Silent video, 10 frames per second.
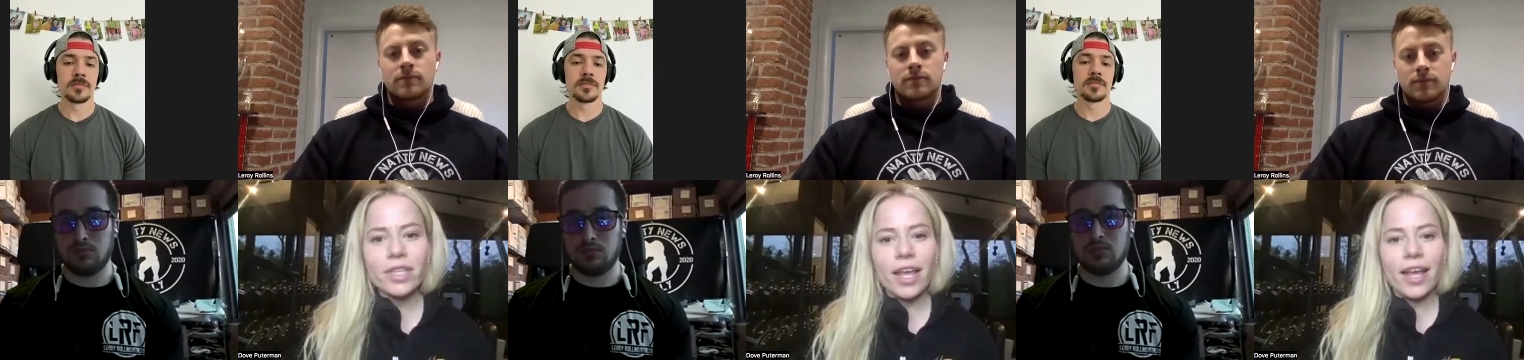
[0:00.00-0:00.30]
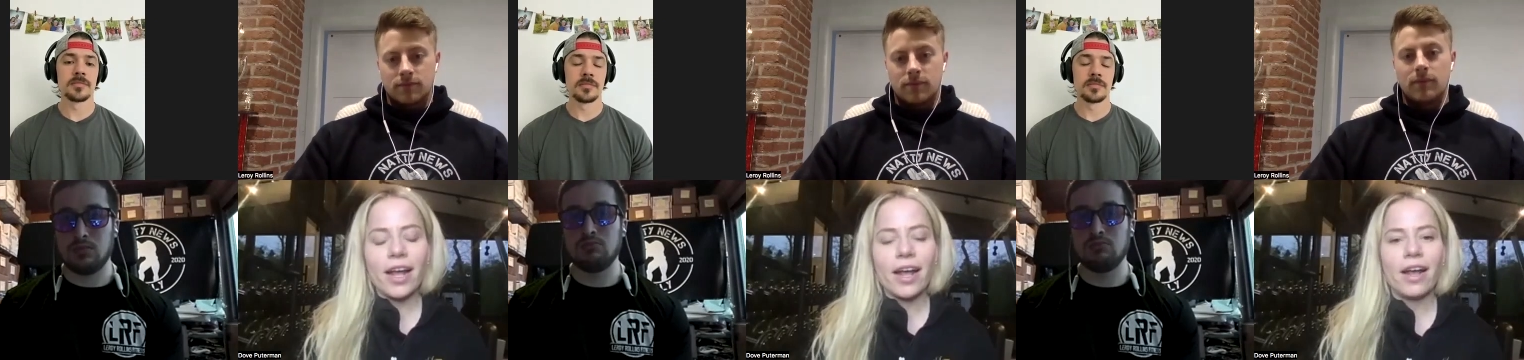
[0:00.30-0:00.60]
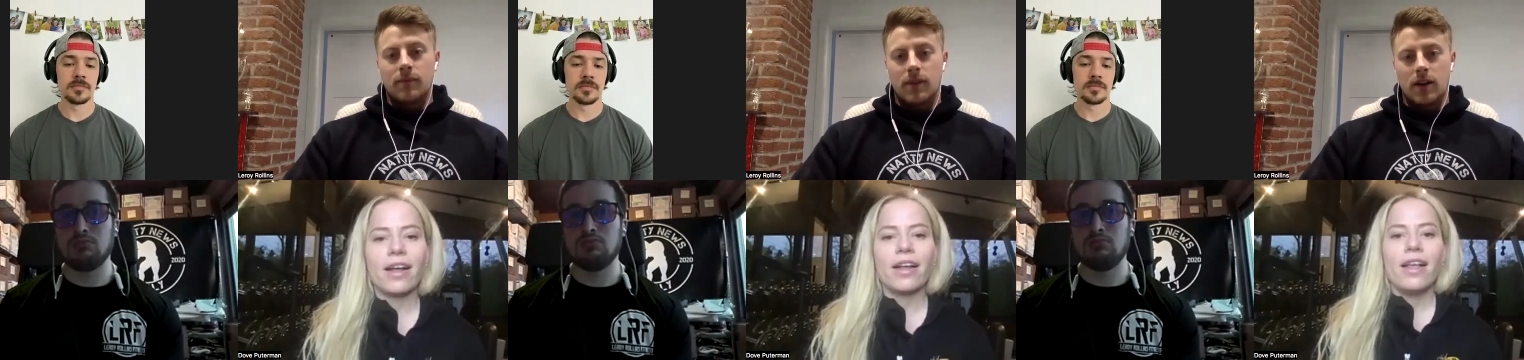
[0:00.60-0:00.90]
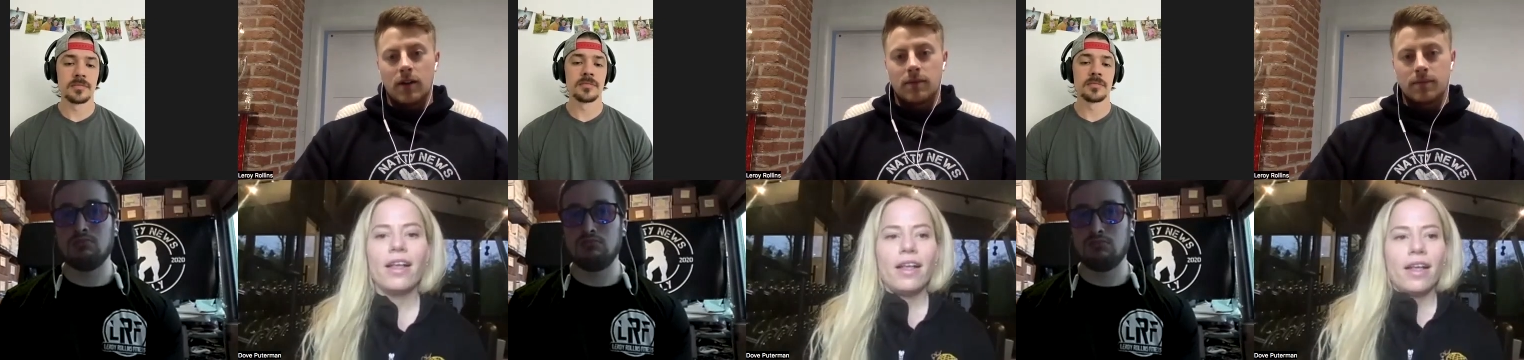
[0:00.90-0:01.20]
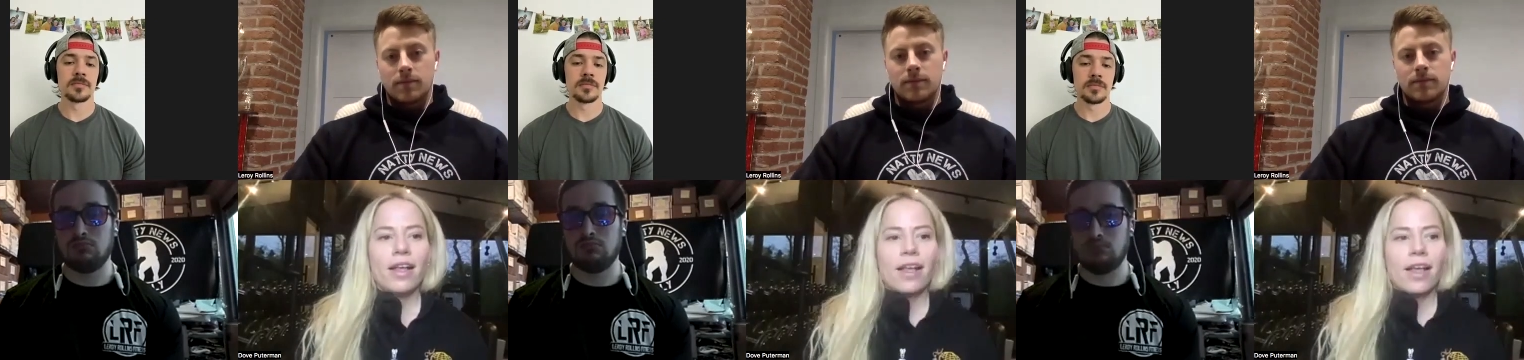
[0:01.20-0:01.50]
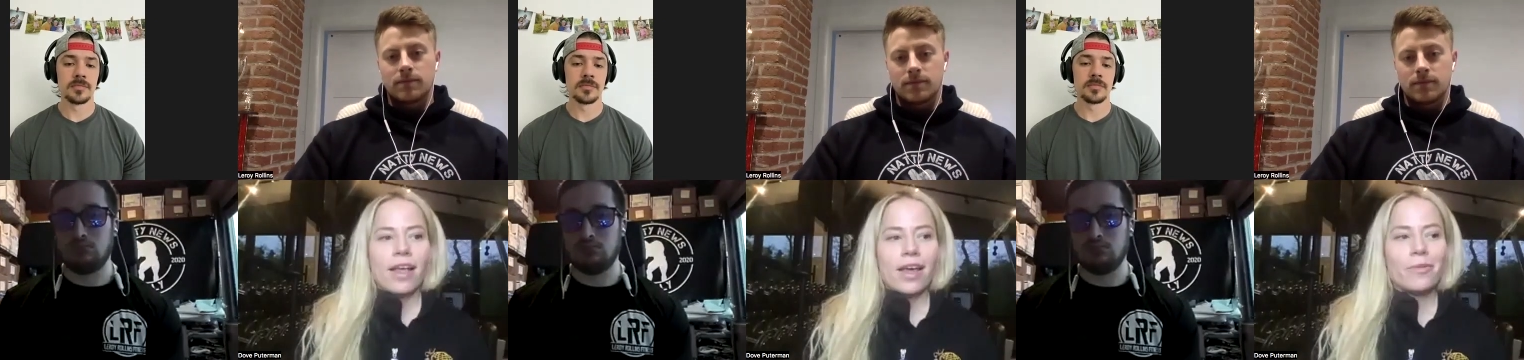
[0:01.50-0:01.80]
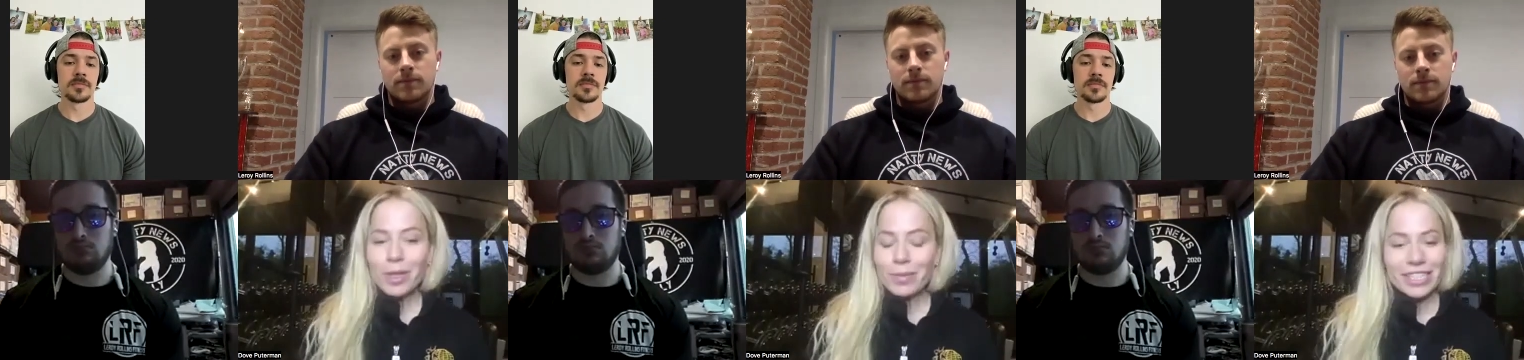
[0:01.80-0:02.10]
Speaker 1: And
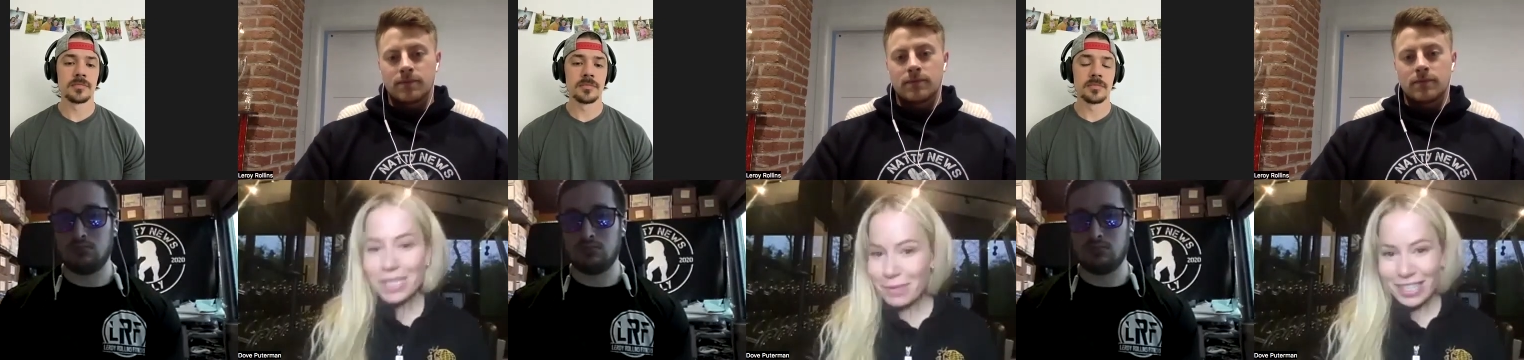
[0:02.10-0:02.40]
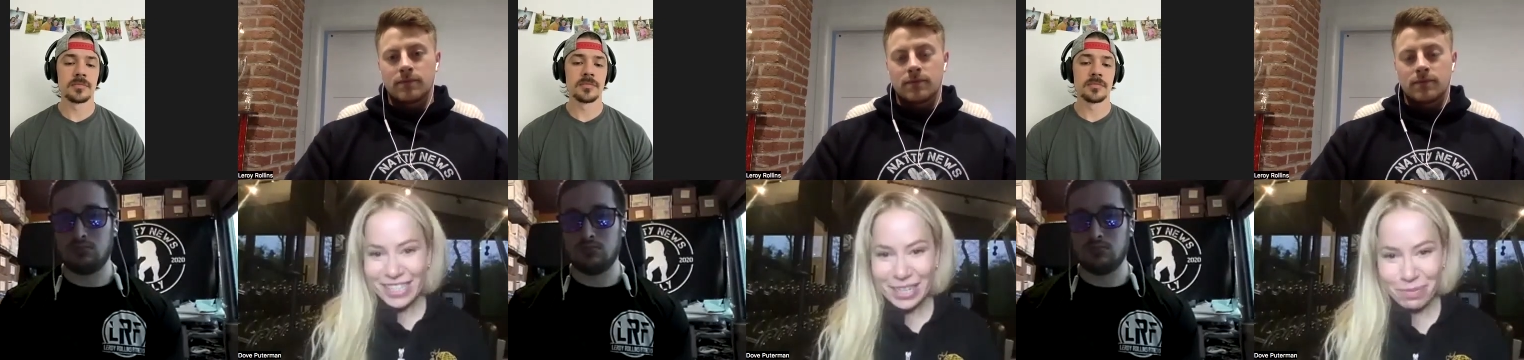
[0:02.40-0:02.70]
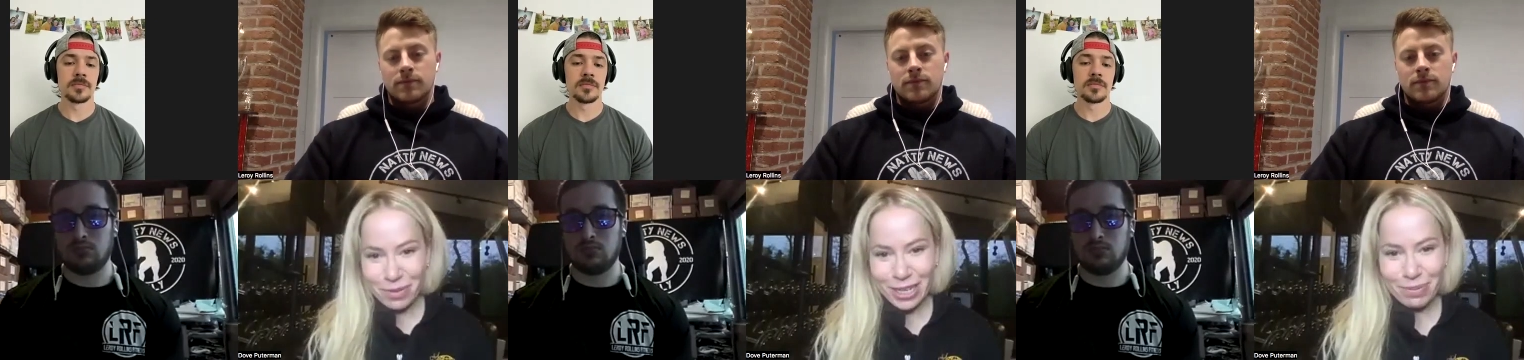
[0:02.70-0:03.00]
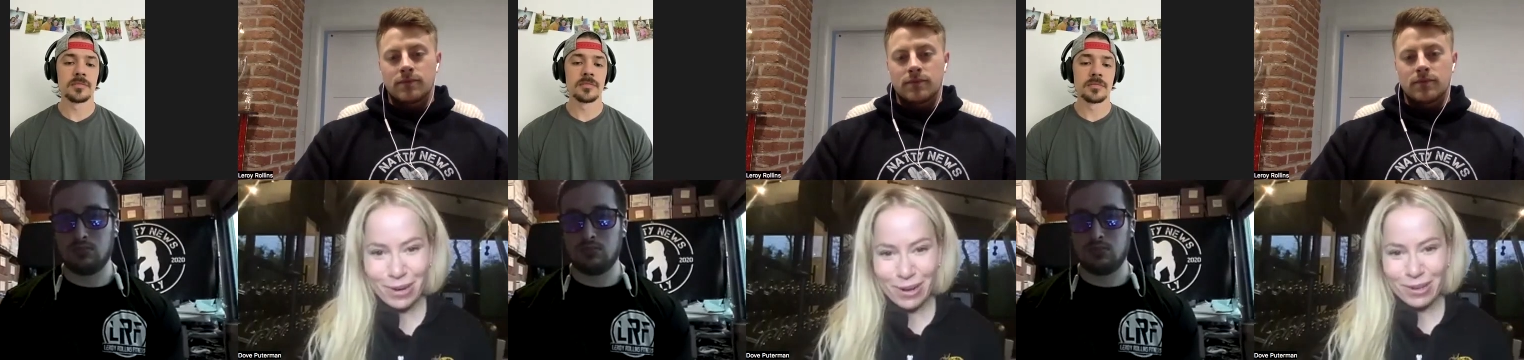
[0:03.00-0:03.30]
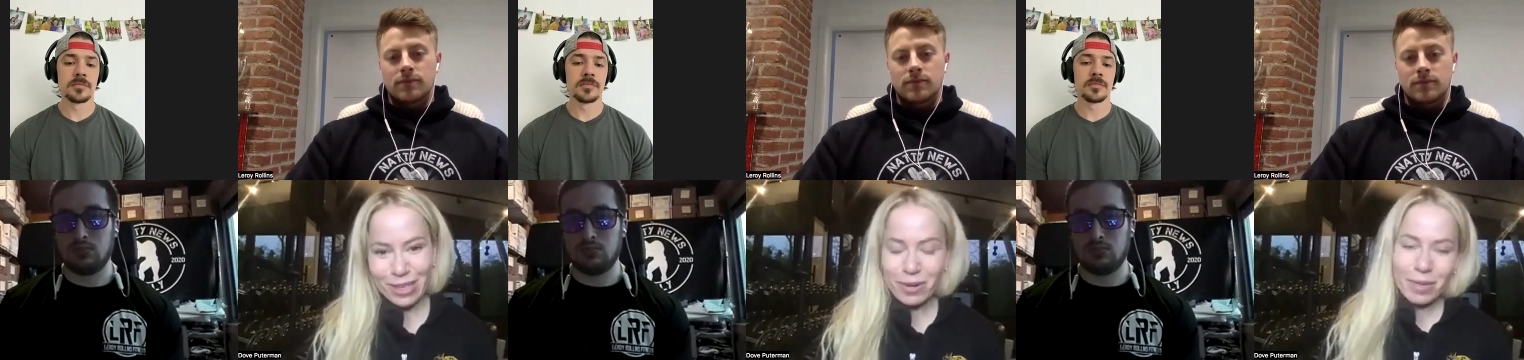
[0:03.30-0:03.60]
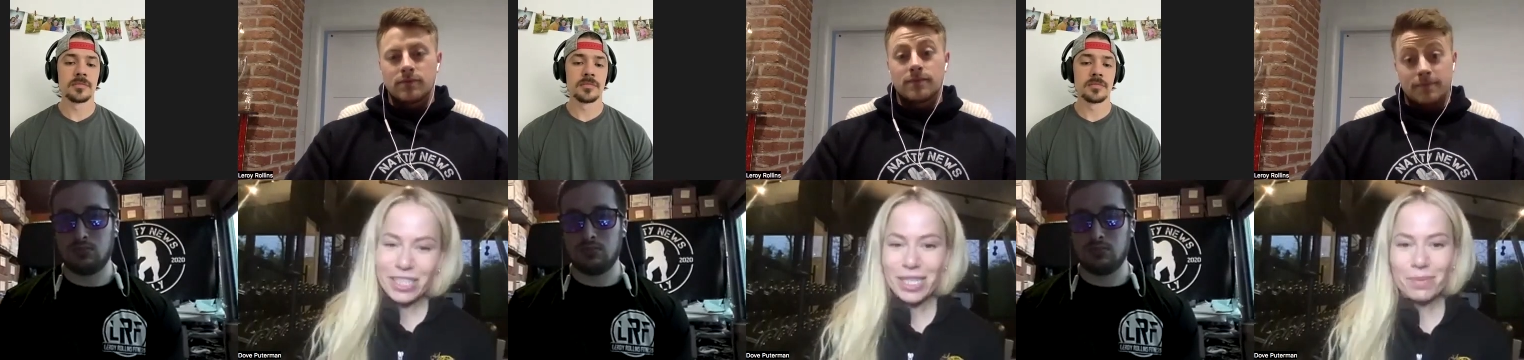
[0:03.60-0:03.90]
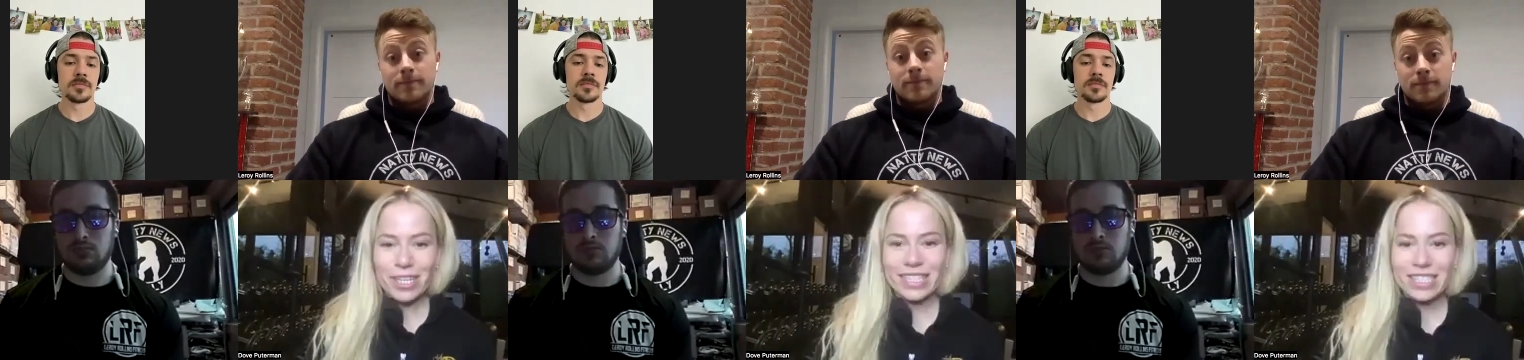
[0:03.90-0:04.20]
one of my teammates could have been a pro, like one of my
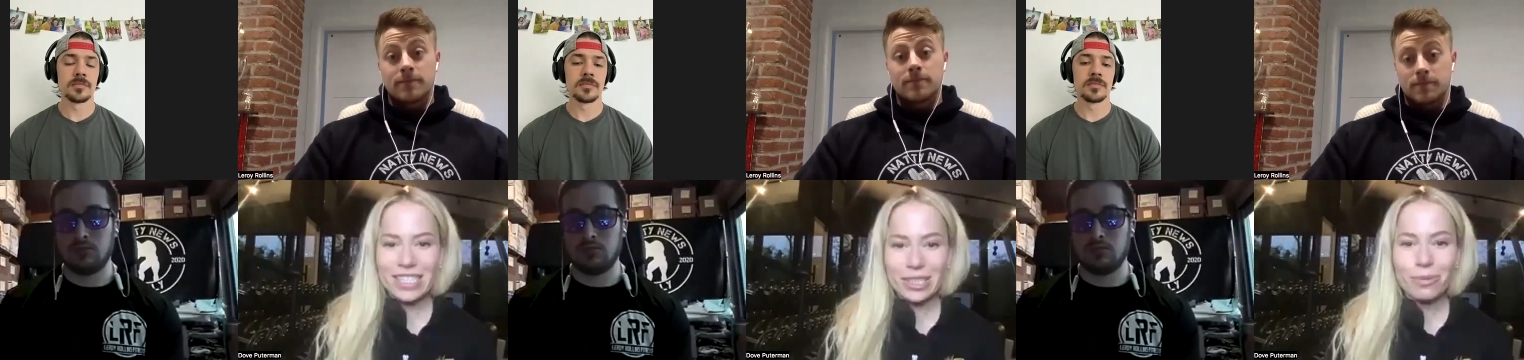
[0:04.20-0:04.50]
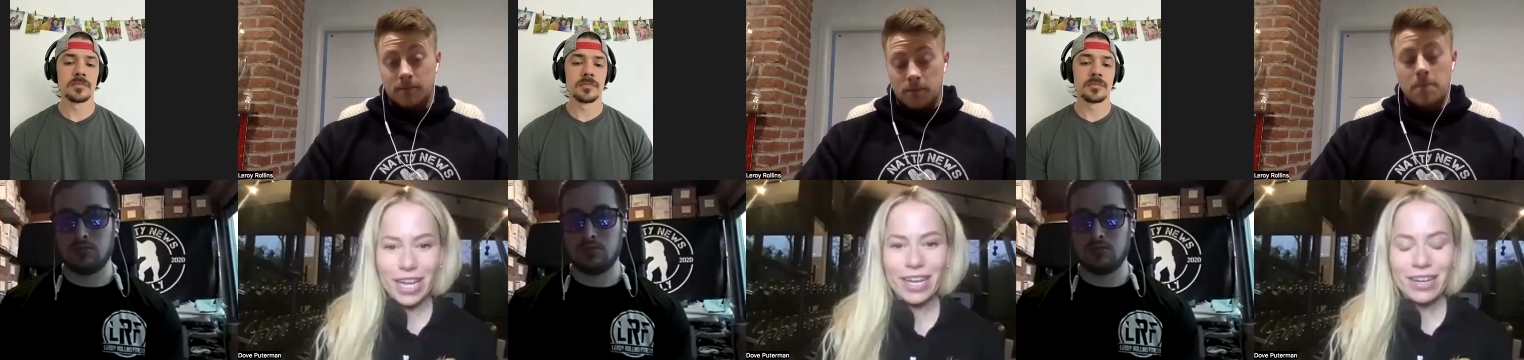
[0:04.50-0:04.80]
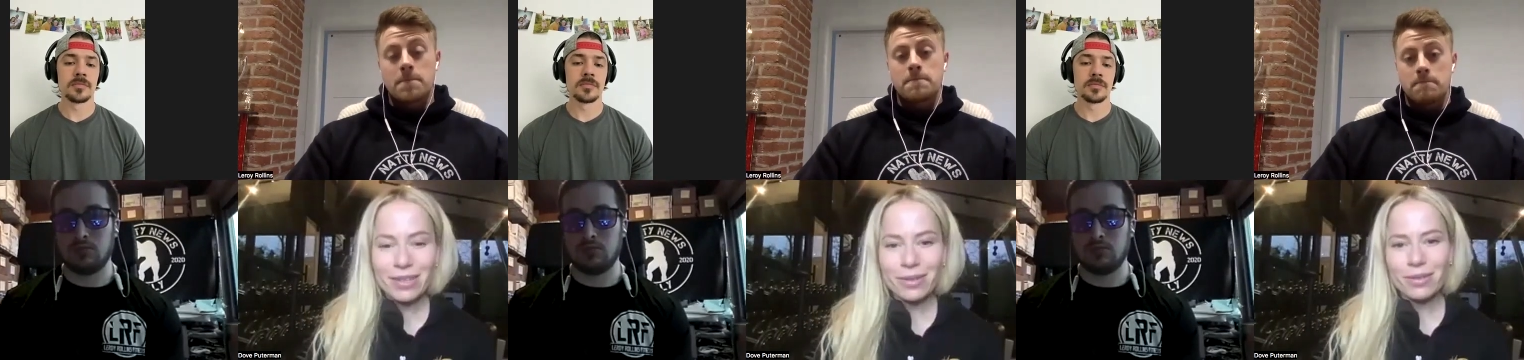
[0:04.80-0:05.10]
teammates didn't win.